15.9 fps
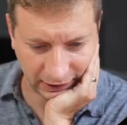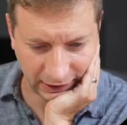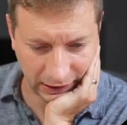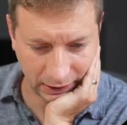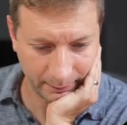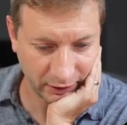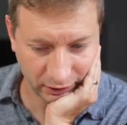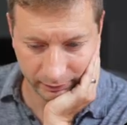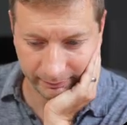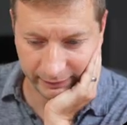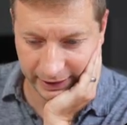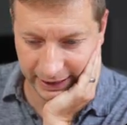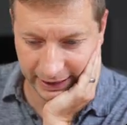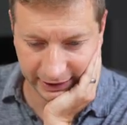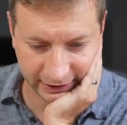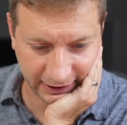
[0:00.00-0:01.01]
I'm on a
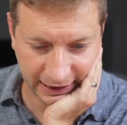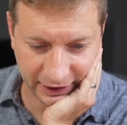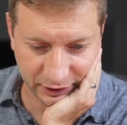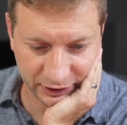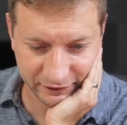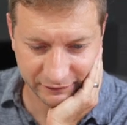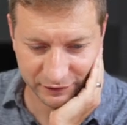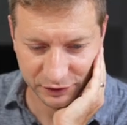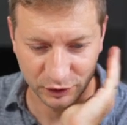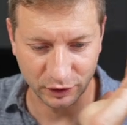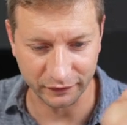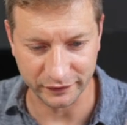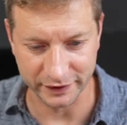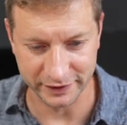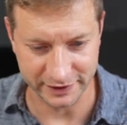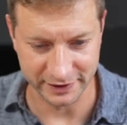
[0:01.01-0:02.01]
Mac. I don't even know
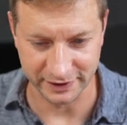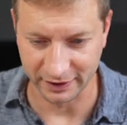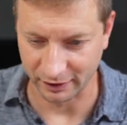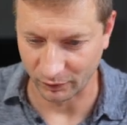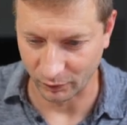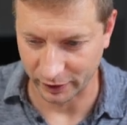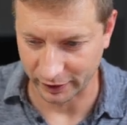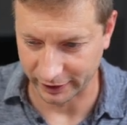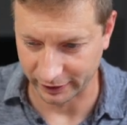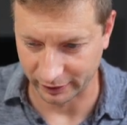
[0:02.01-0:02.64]
if this is gonna work on a